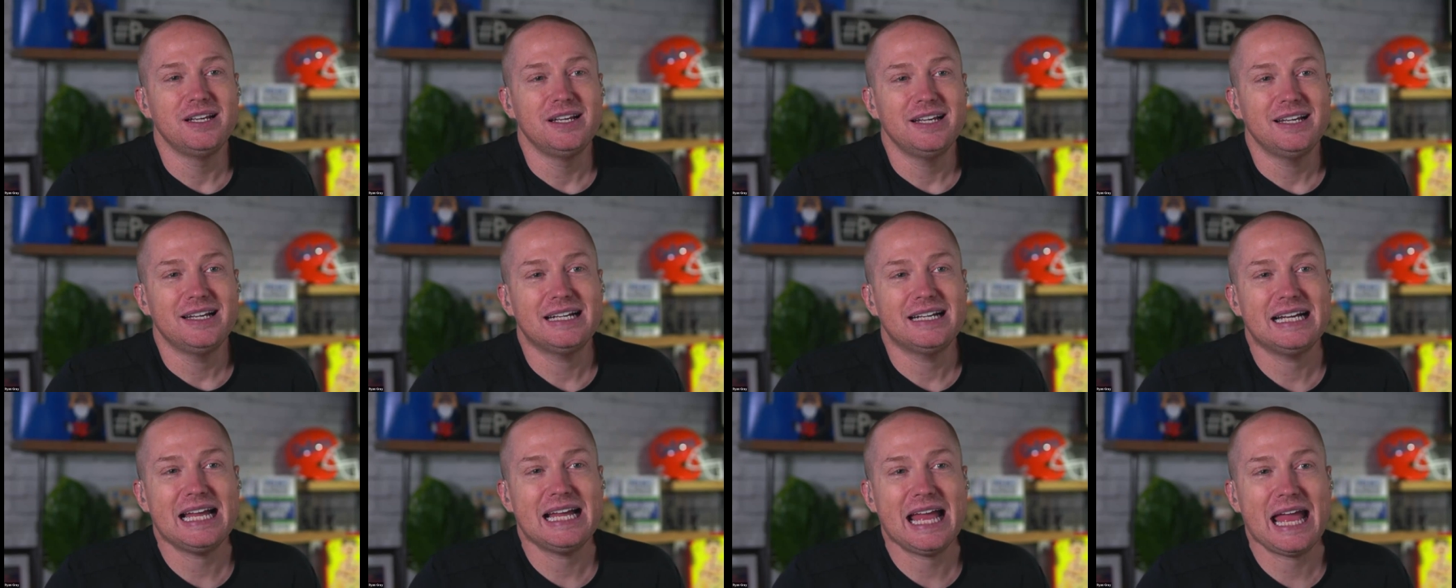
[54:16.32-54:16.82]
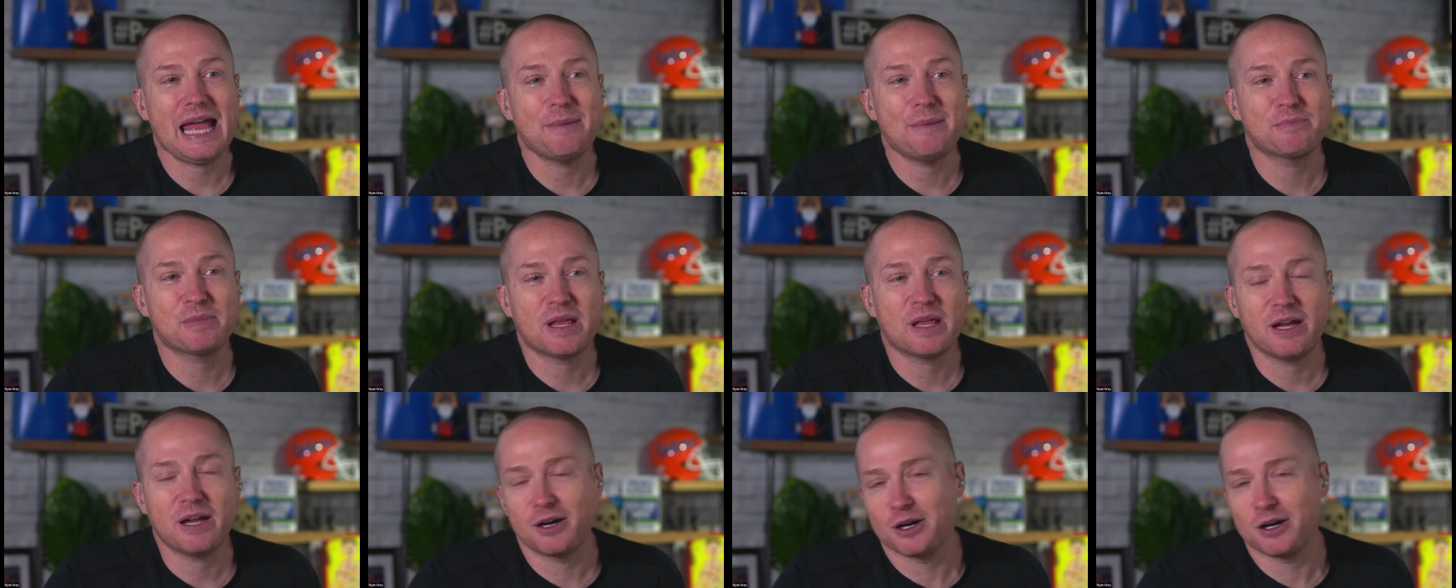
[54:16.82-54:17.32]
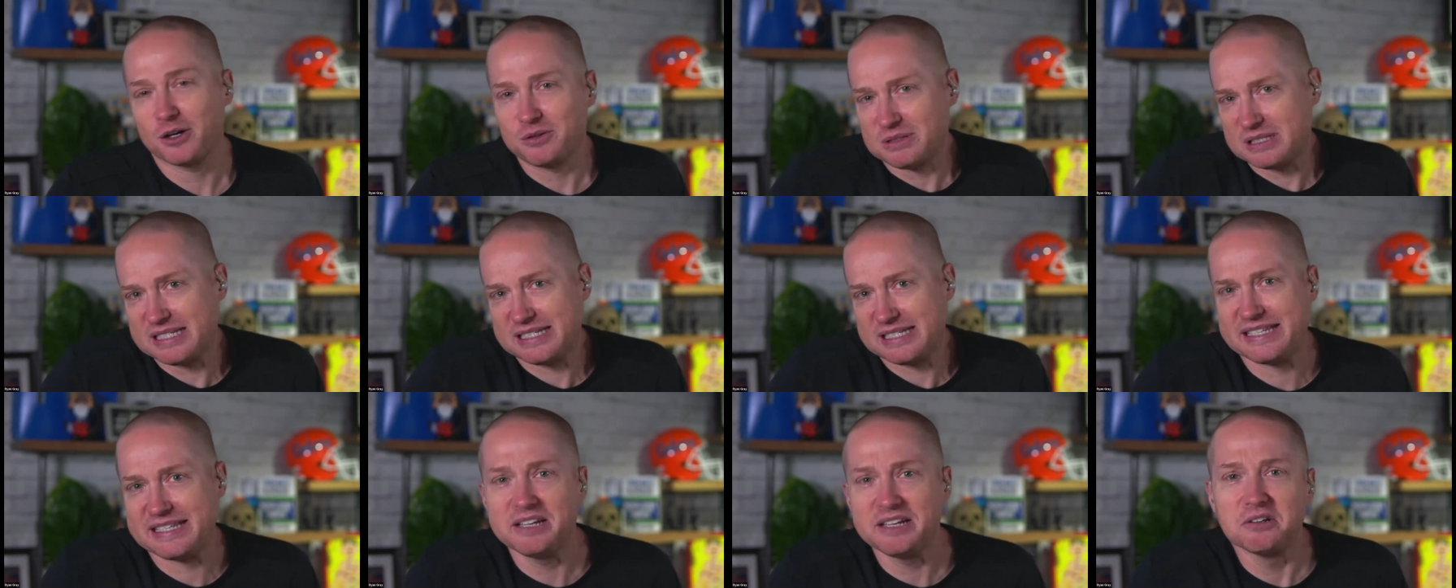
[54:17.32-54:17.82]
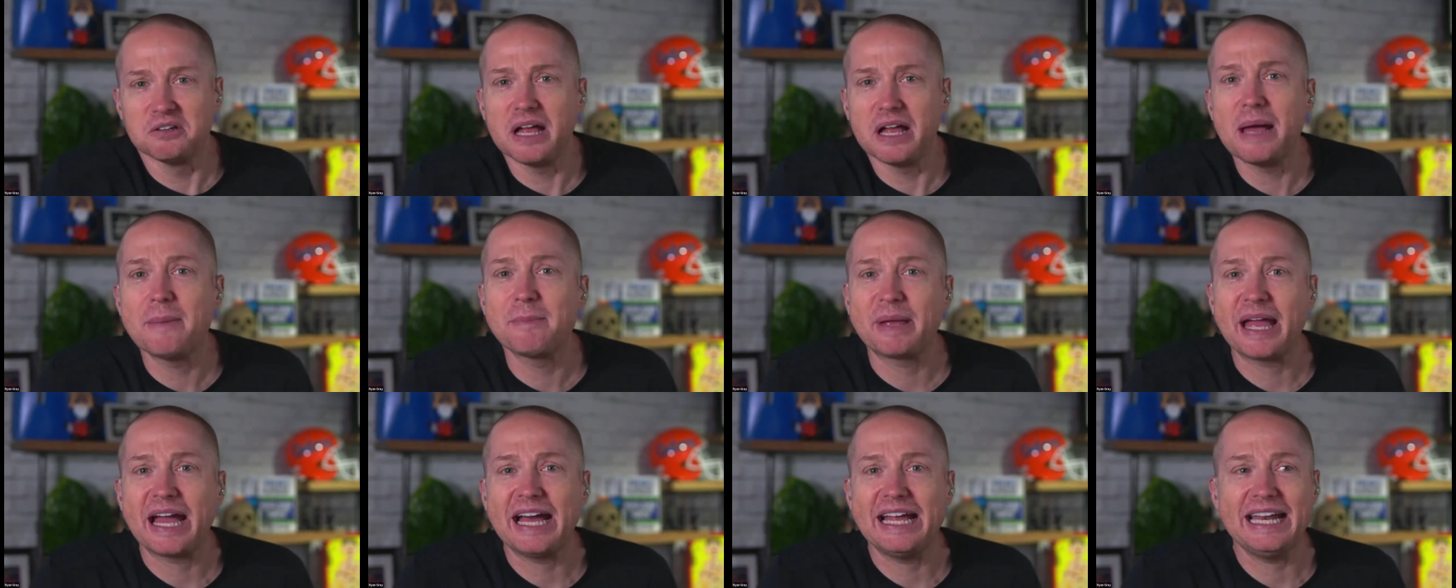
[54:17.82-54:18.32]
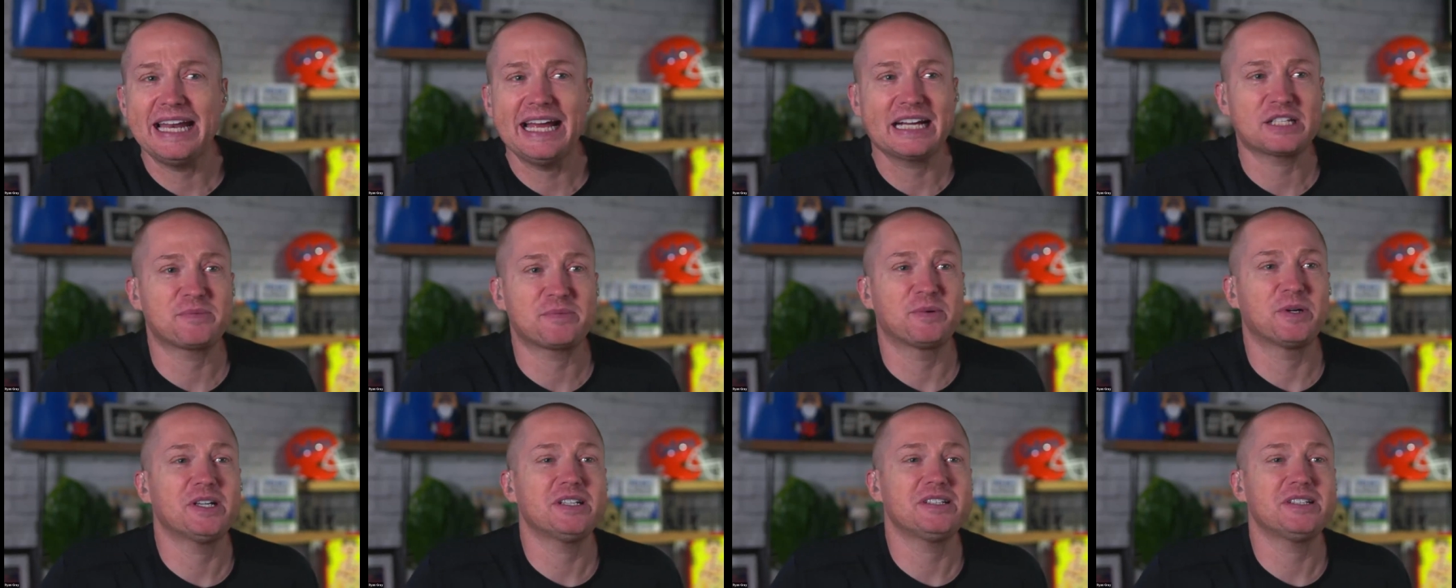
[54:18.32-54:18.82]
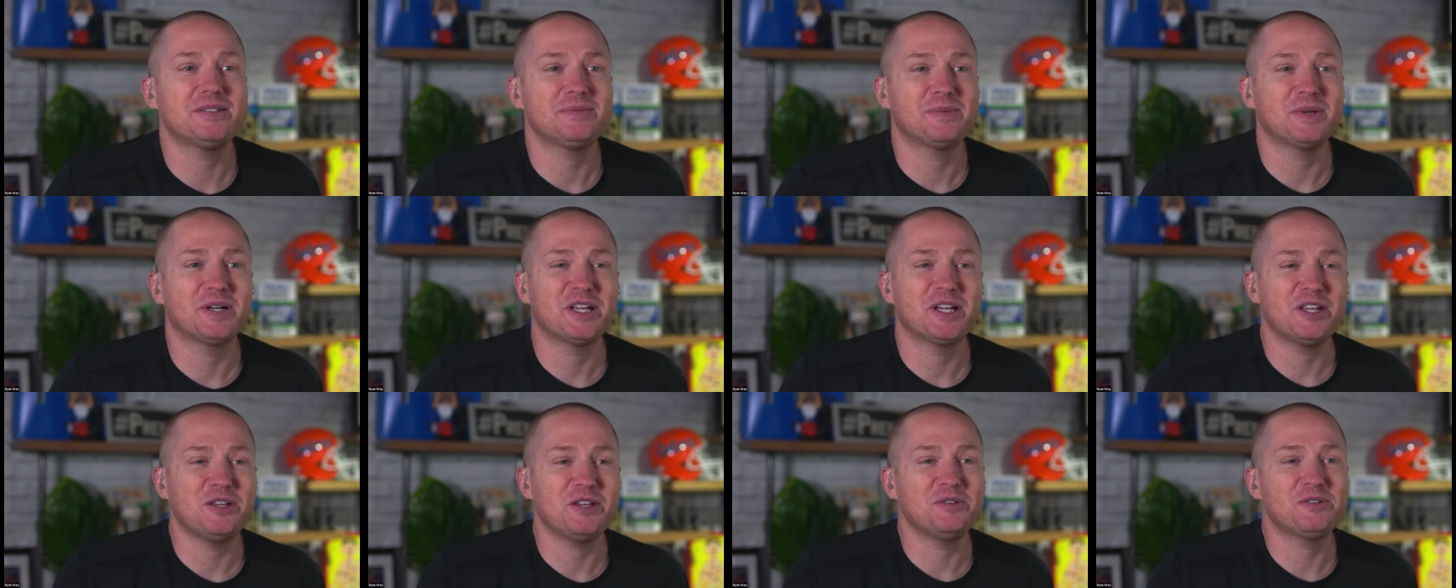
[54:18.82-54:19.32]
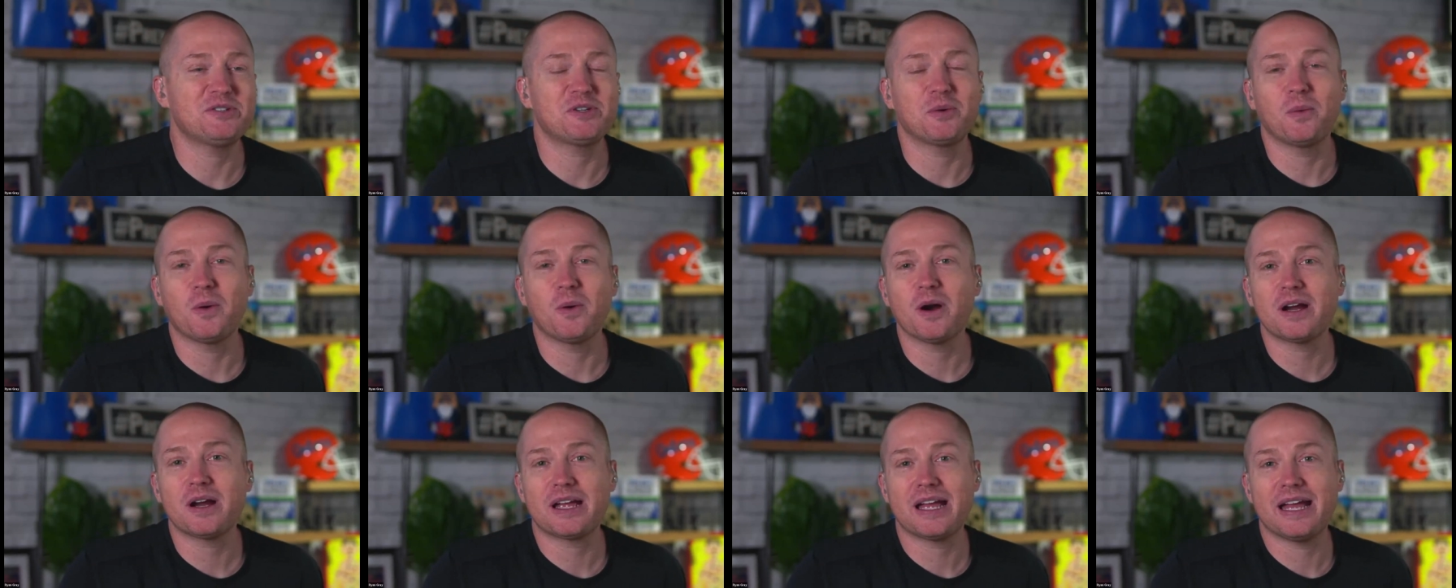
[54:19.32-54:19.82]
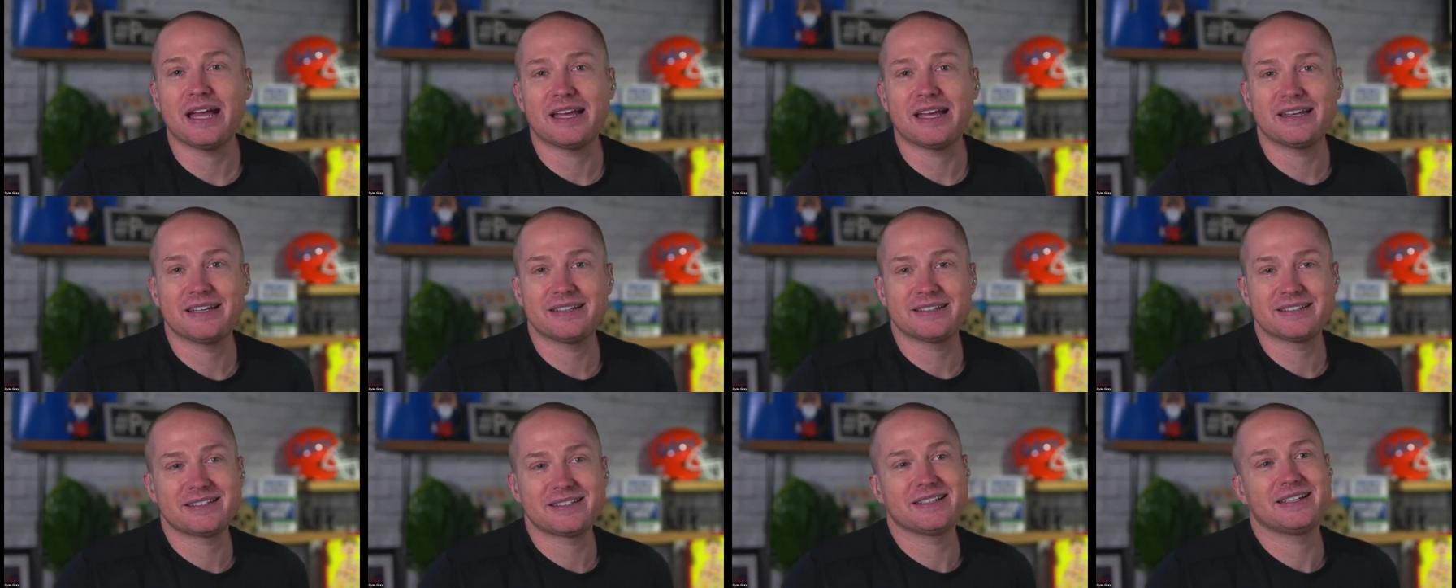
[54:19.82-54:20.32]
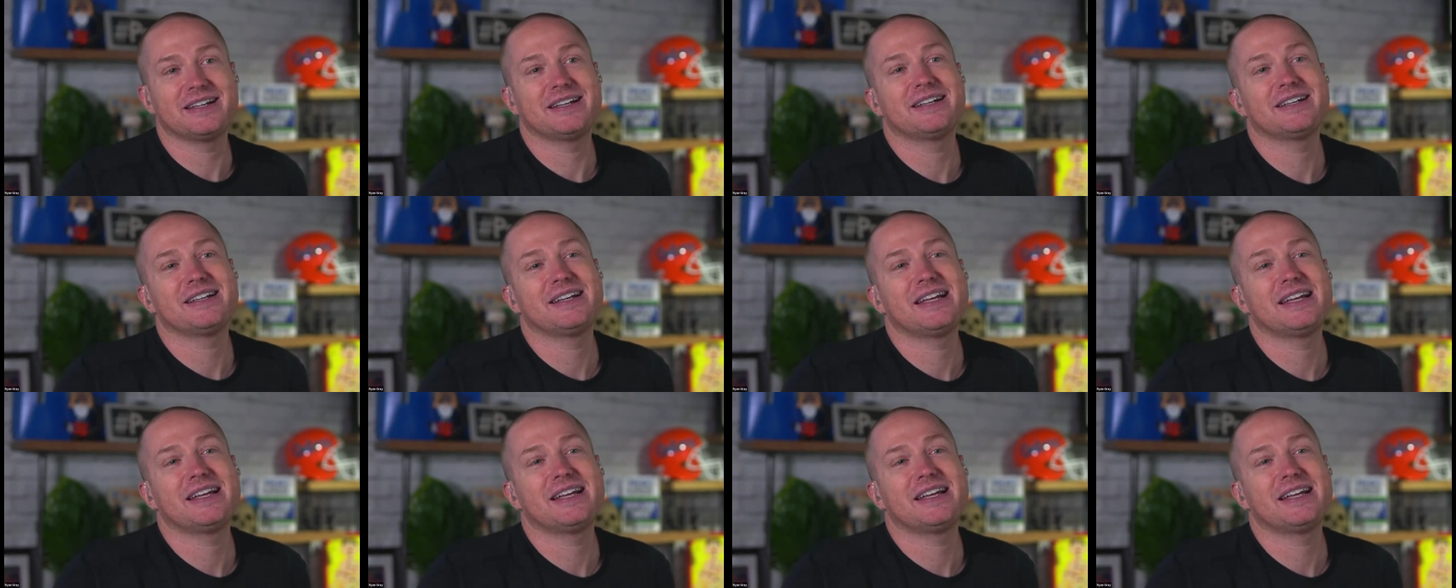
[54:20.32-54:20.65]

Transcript: uh, M or still MCAT expert, but used uh, to work at uh,